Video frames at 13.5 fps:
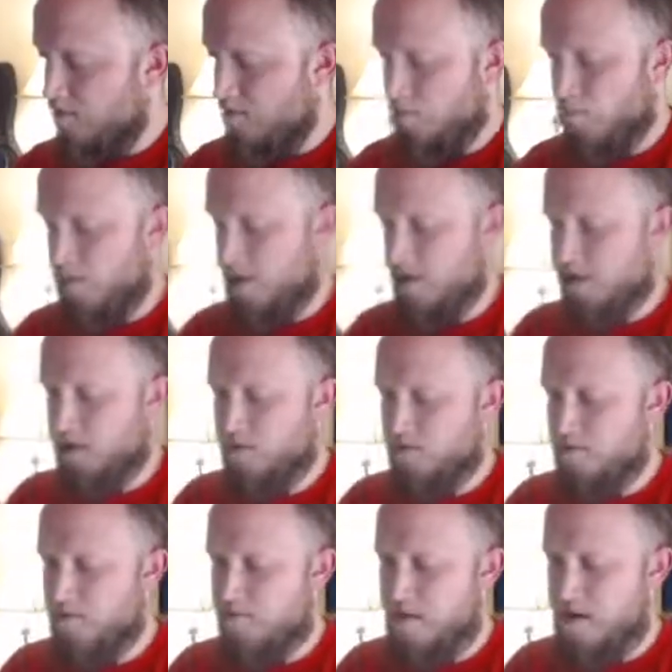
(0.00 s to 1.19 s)
1, 2,
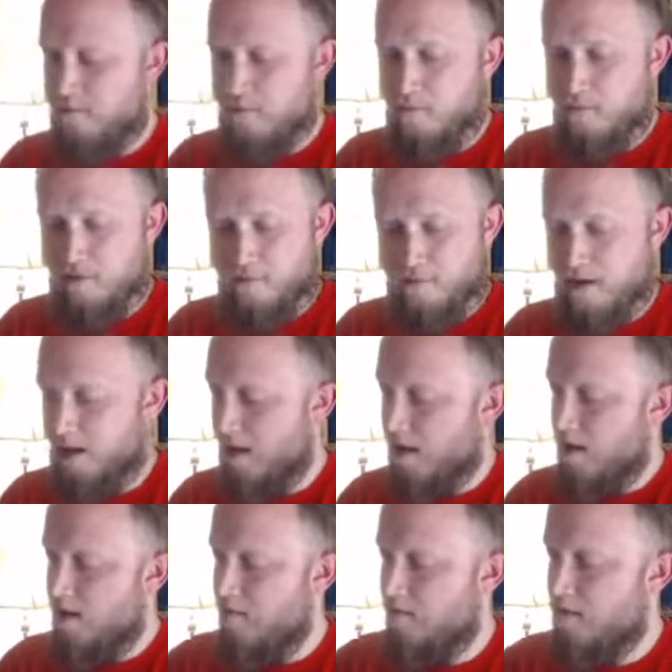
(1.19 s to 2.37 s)
3, 4,
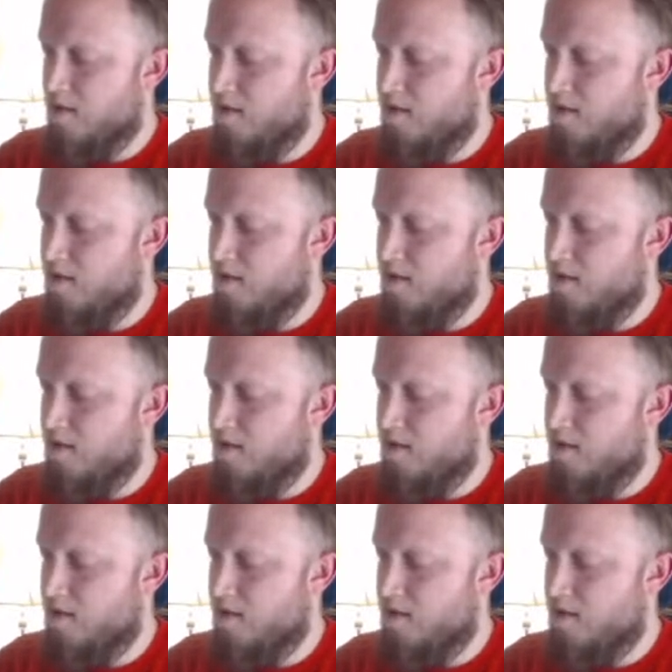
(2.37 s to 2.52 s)
5.